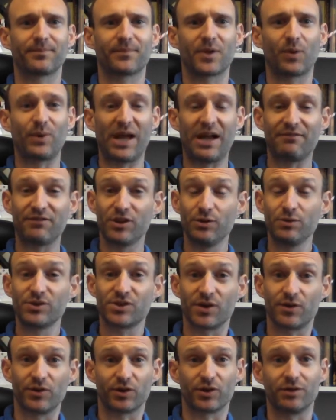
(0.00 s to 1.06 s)
We have used
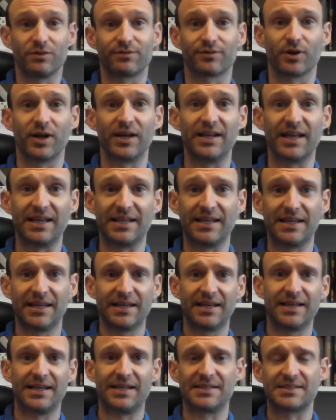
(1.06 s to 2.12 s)
it on a Good Friday
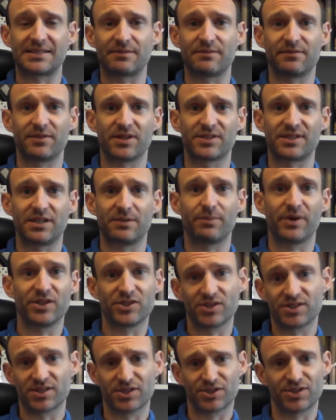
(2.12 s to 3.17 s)
in some of our
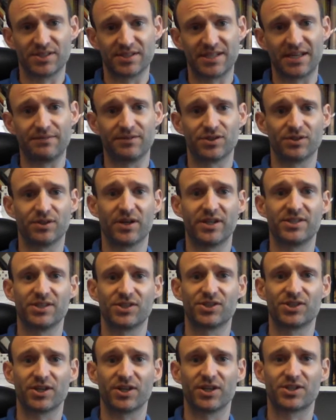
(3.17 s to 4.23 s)
celebrations at St David's Uniting
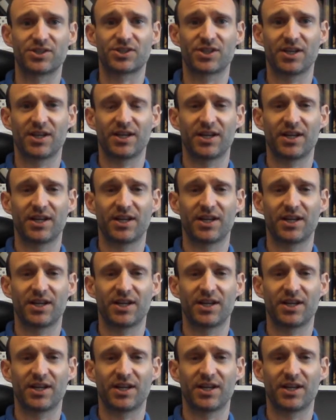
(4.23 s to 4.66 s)
Church,